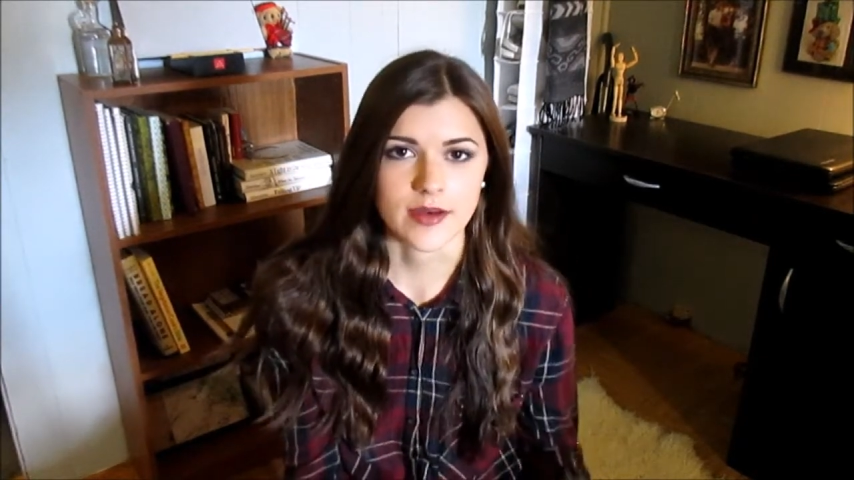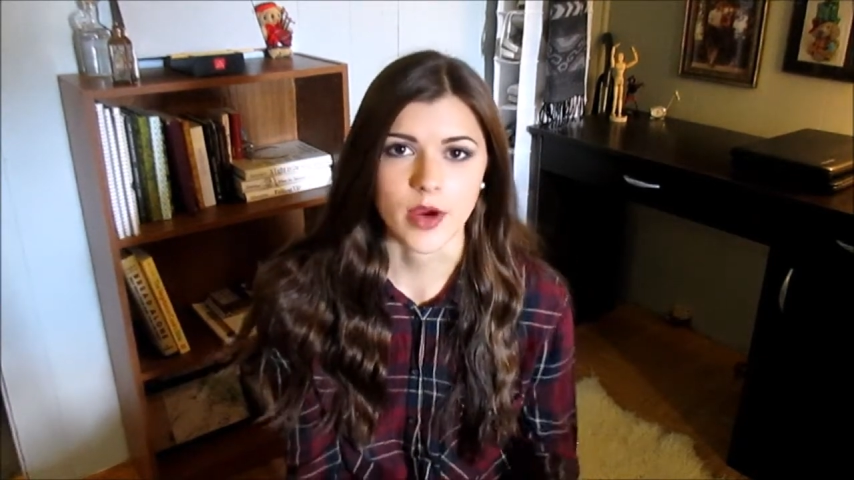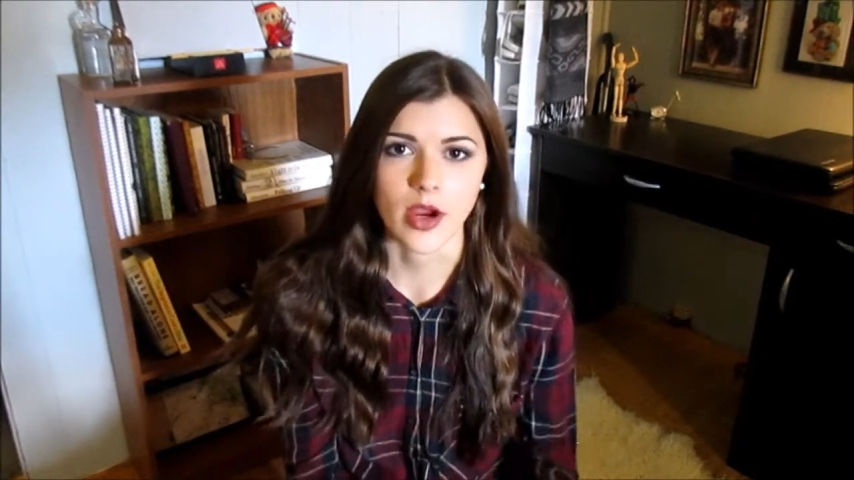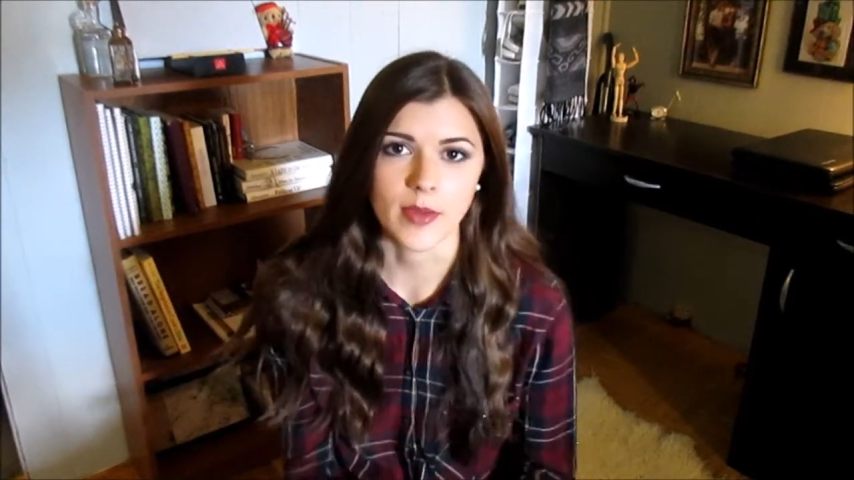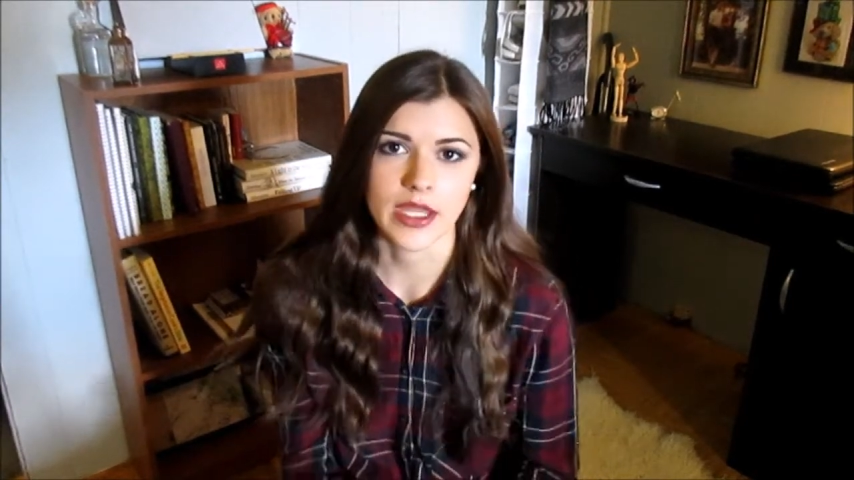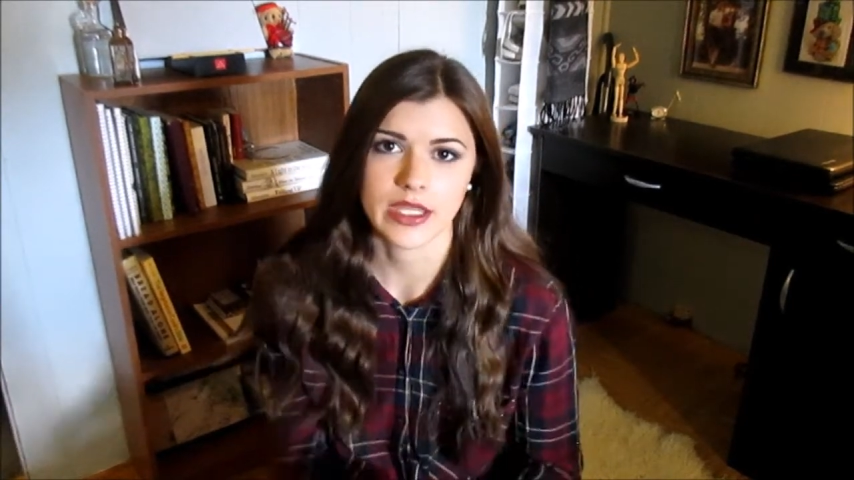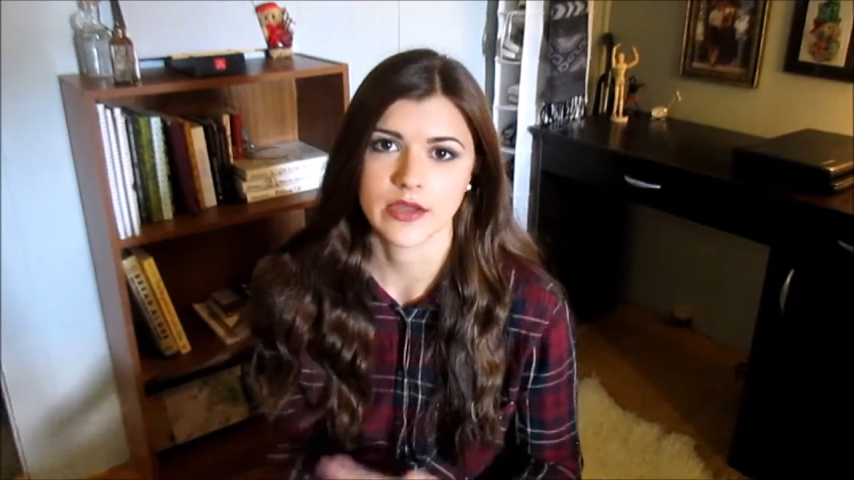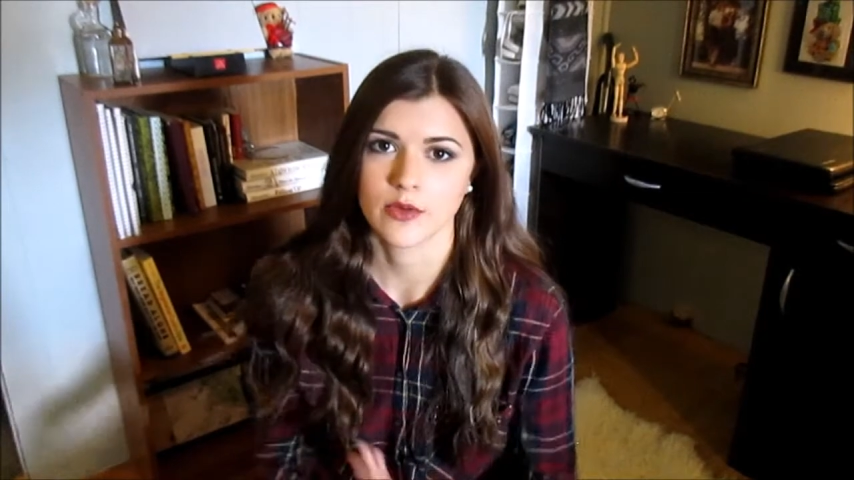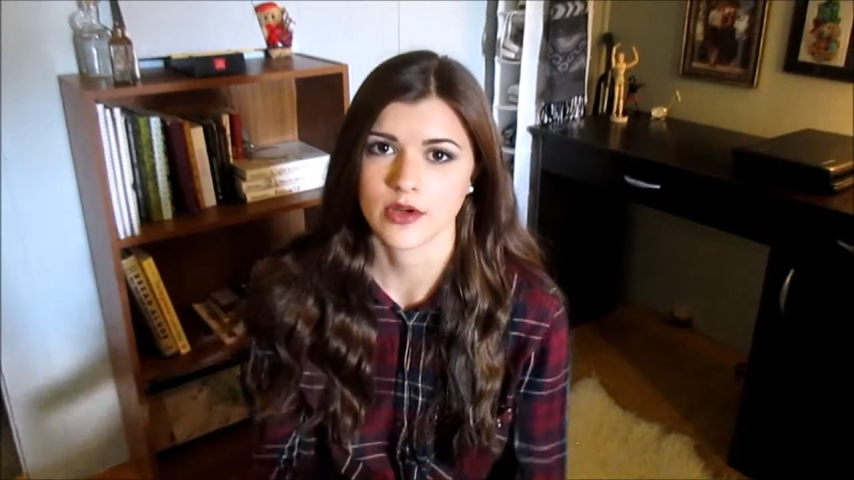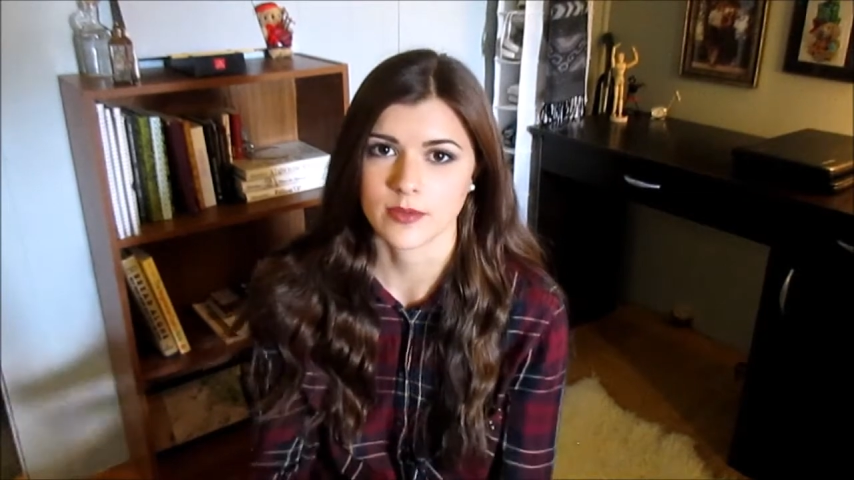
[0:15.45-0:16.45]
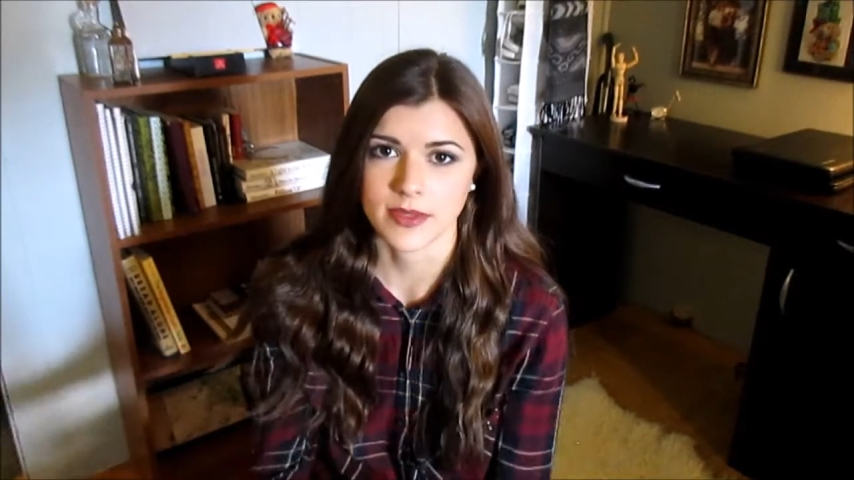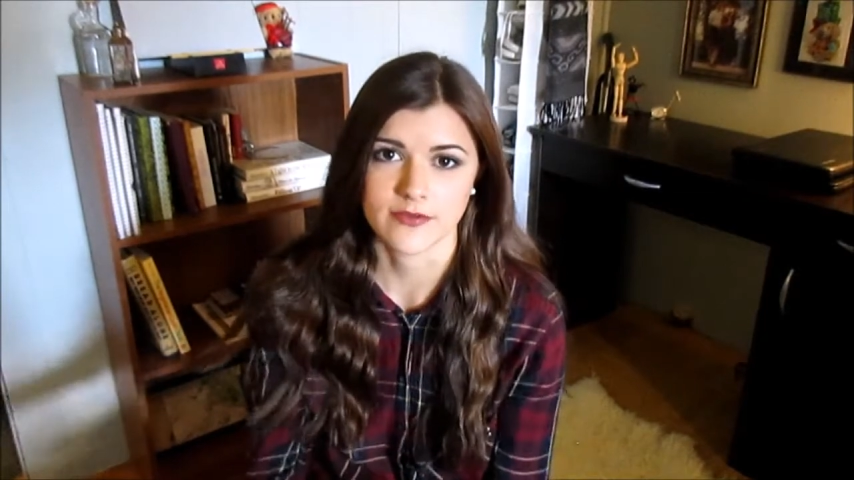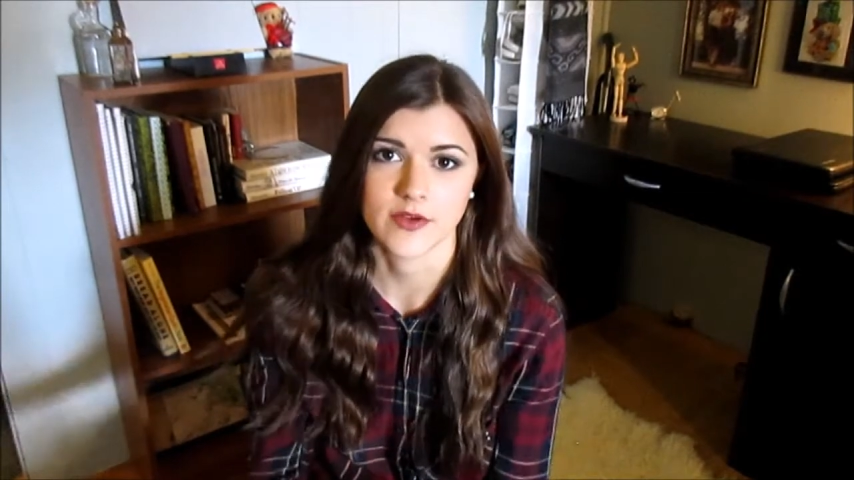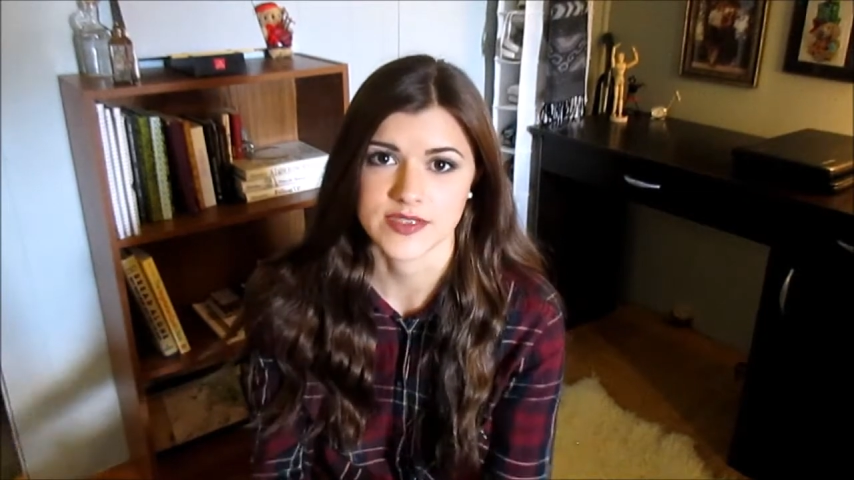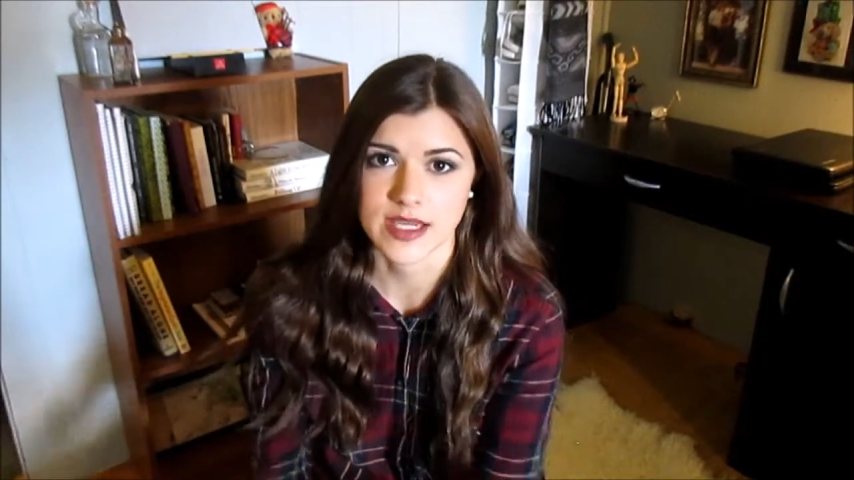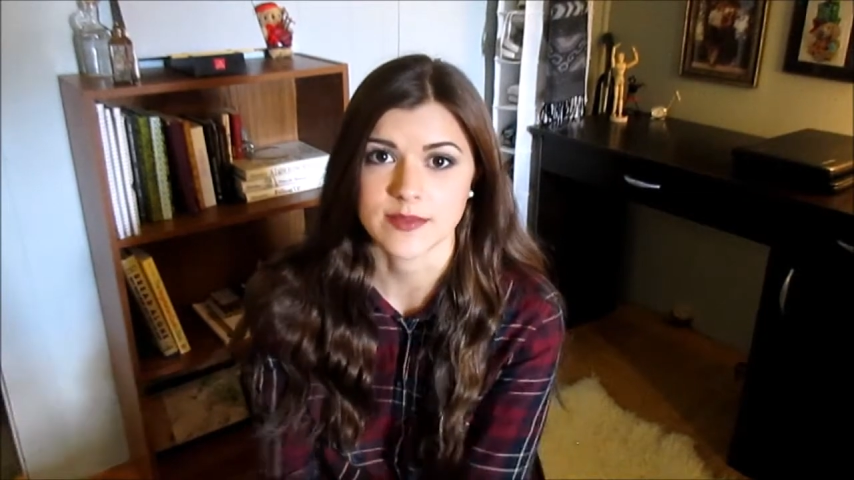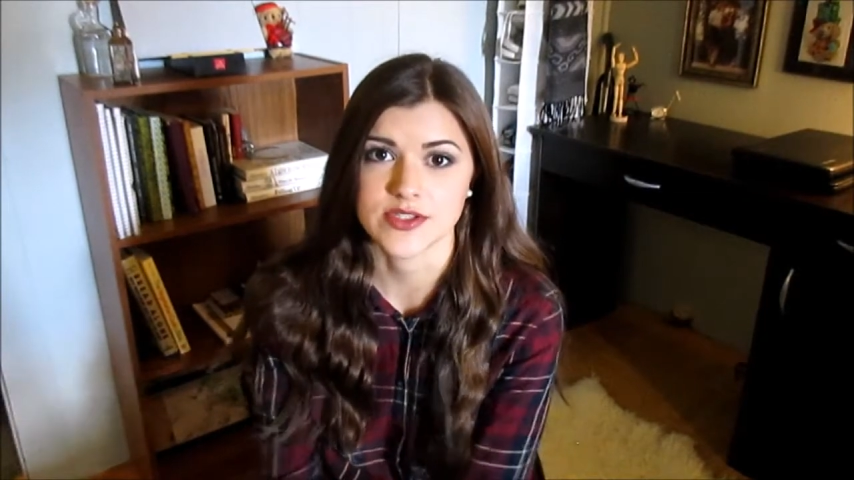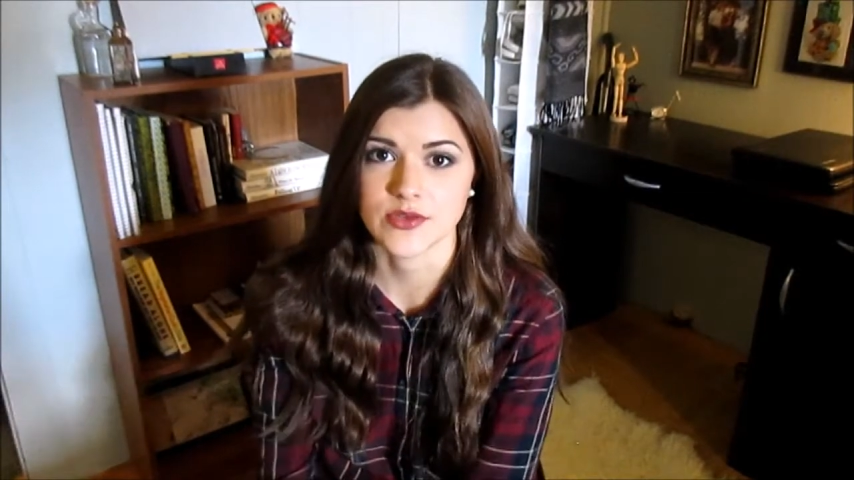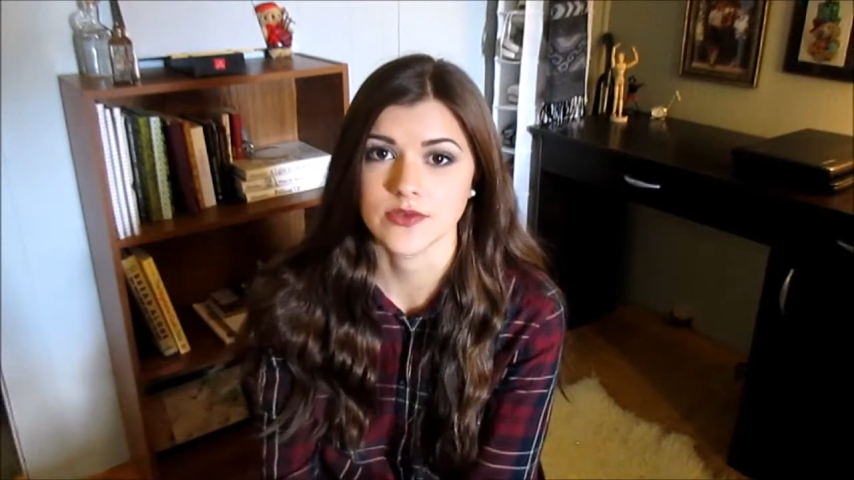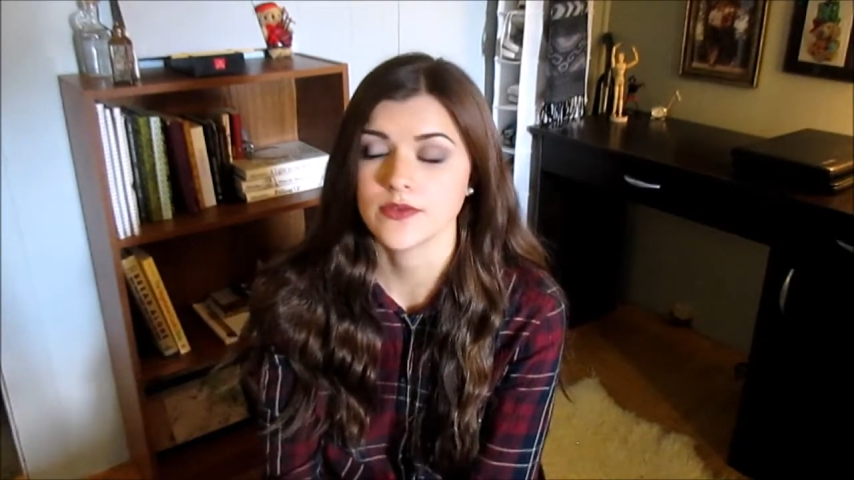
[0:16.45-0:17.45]
apartment in order to be a full-time
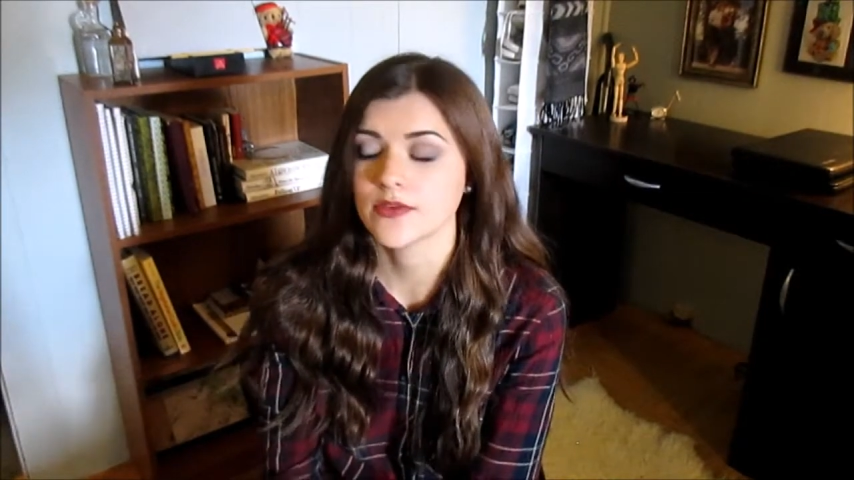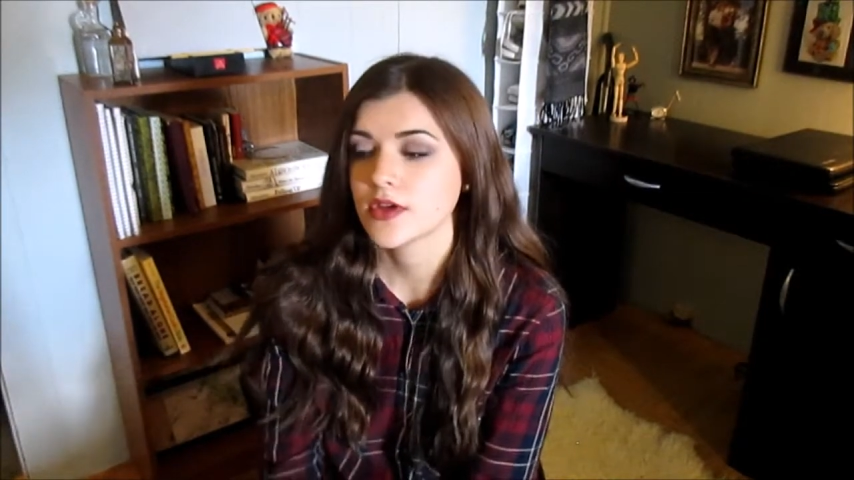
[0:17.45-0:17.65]
student.